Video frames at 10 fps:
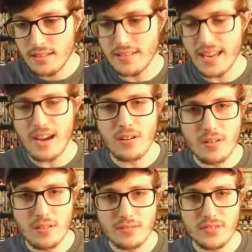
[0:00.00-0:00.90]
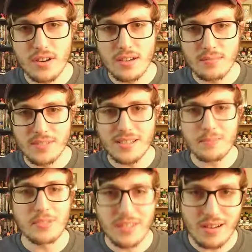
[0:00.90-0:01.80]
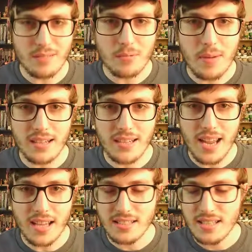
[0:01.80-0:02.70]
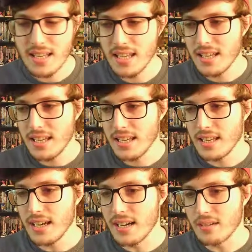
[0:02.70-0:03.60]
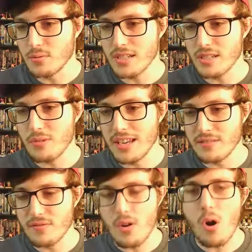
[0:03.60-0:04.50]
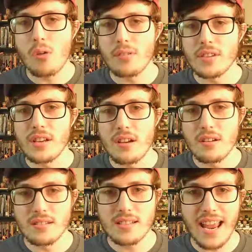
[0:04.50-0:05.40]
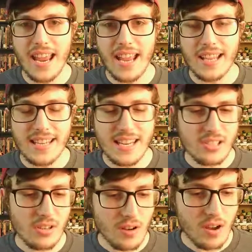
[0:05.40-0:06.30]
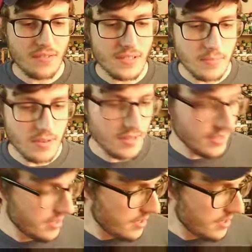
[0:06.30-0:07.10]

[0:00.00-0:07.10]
Daryl from the Simply Incredible podcast. I was watching one of his haul videos, and he showed off this book